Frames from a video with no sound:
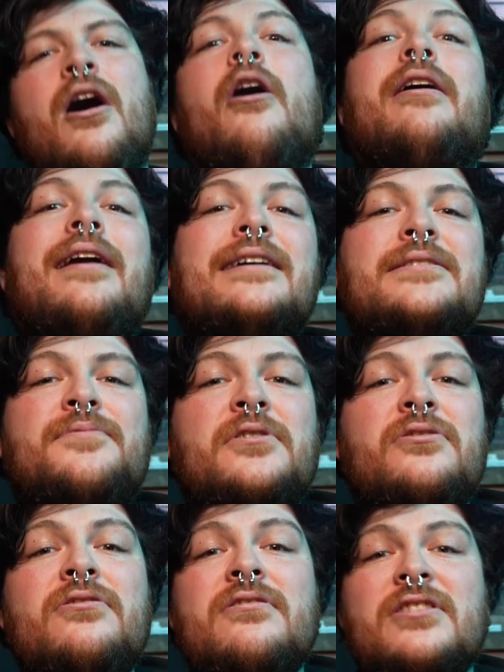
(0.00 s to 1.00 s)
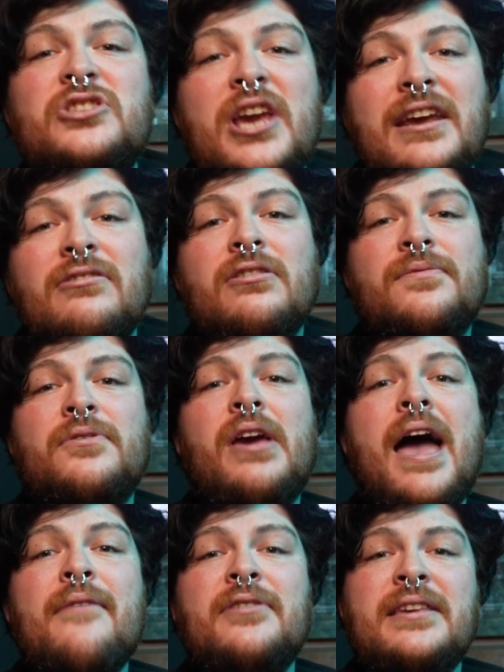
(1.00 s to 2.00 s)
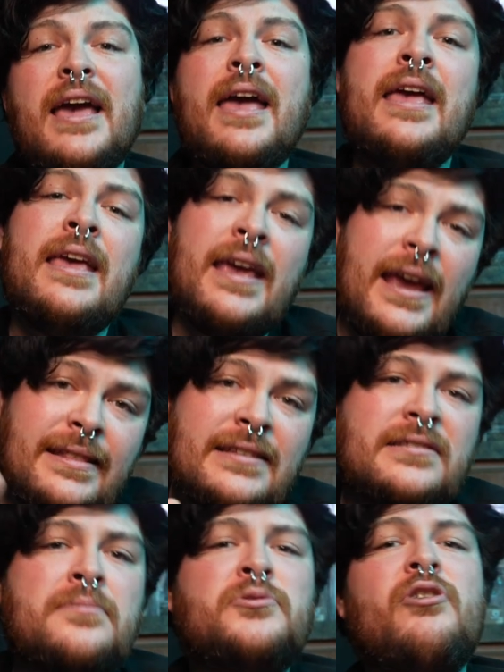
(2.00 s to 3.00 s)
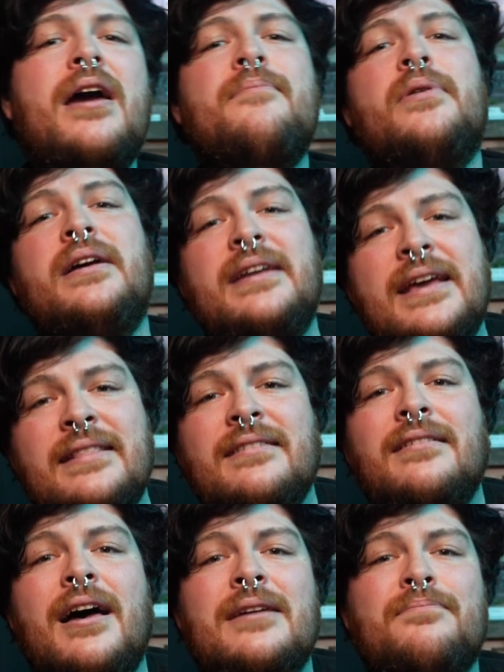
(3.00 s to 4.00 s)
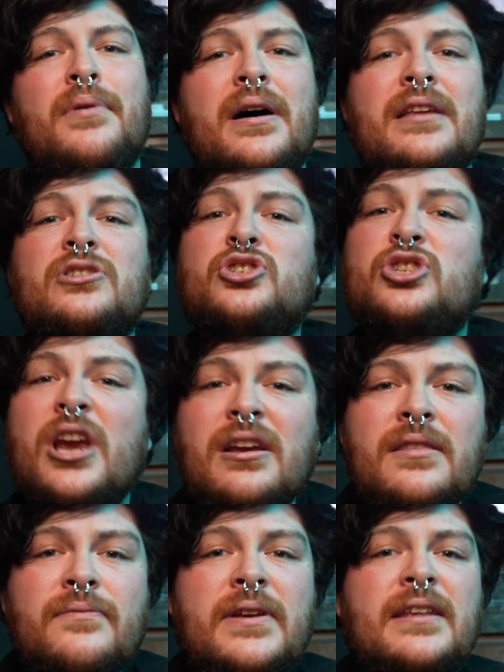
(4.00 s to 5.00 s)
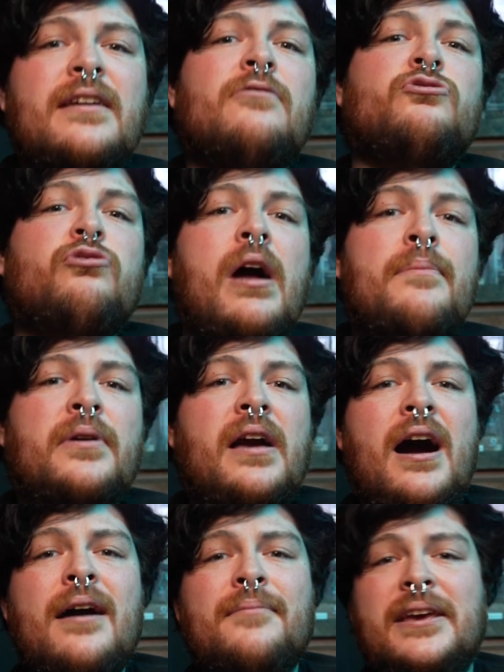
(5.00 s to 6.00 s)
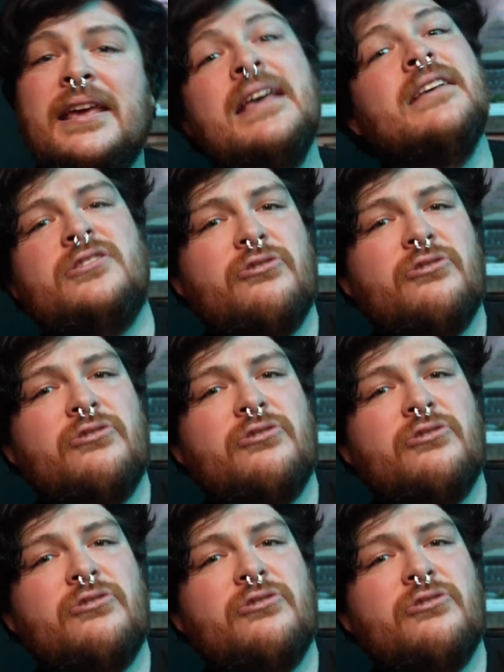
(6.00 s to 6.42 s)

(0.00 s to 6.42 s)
Alright guys, if you're new to the channel or if you haven't yet, hit the subscribe button, hit the like button, share the video, and drop a comment.